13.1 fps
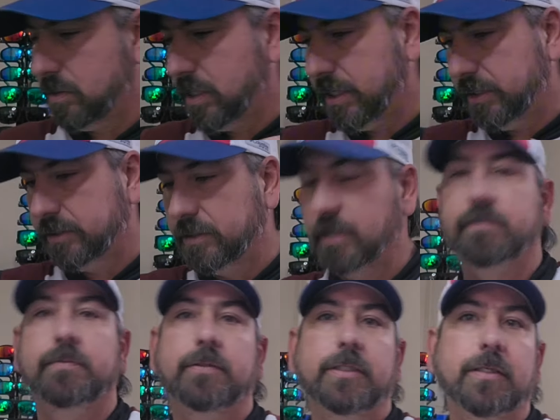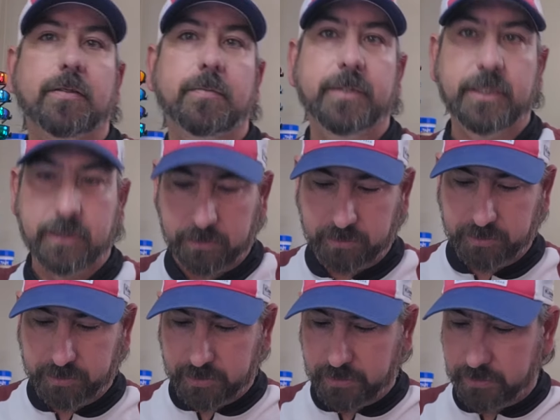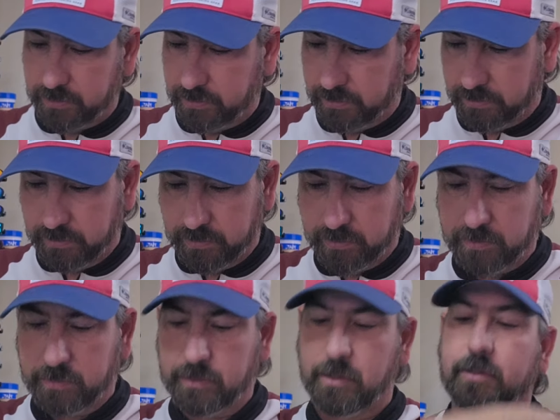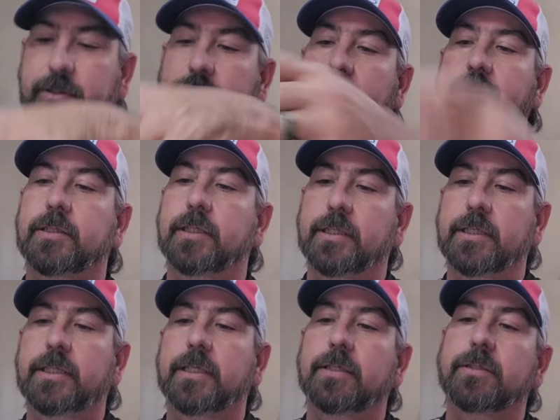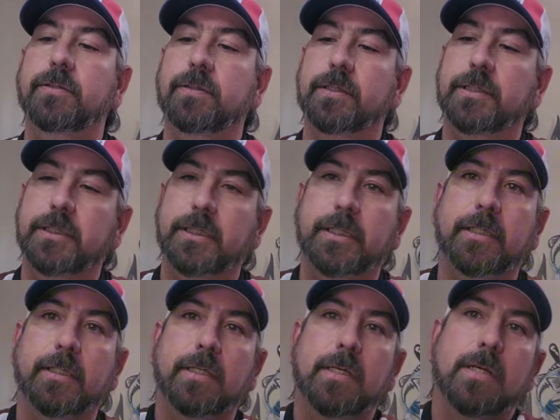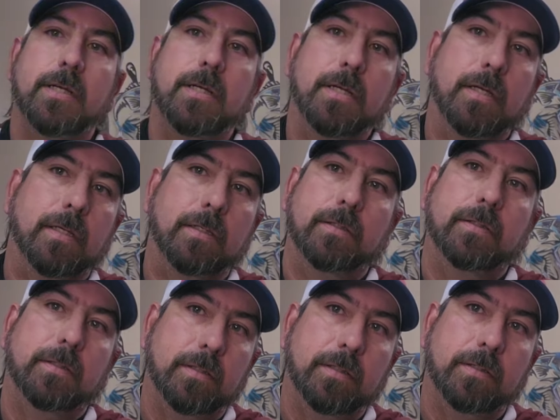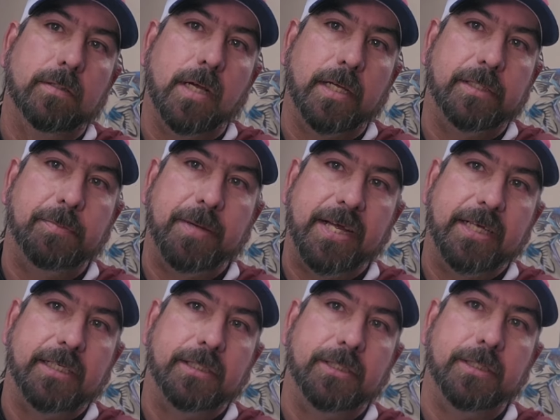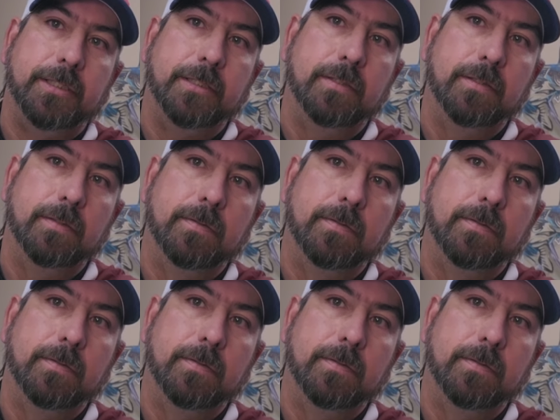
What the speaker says: That's definitely going to be interesting to toss out there. And again, you can see nice packaging,